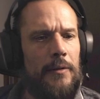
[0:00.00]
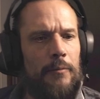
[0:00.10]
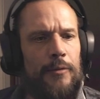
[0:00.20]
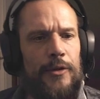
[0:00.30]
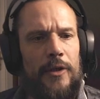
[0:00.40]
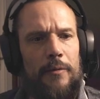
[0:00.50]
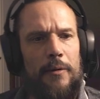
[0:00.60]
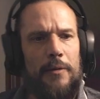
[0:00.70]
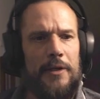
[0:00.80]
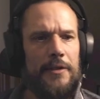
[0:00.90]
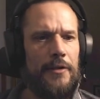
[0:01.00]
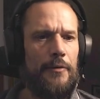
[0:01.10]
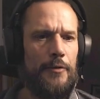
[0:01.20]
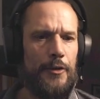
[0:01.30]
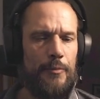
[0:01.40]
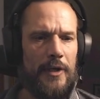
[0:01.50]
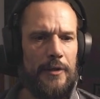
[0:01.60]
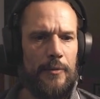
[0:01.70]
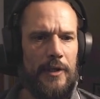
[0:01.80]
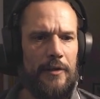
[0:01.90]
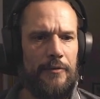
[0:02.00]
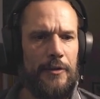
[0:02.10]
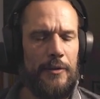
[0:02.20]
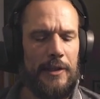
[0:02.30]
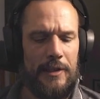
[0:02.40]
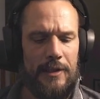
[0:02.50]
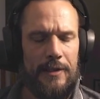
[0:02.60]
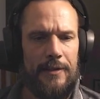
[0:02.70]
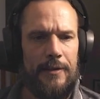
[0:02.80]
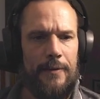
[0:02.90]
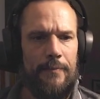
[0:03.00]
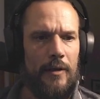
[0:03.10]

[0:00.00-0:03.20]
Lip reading: Probably some smart way of doing that.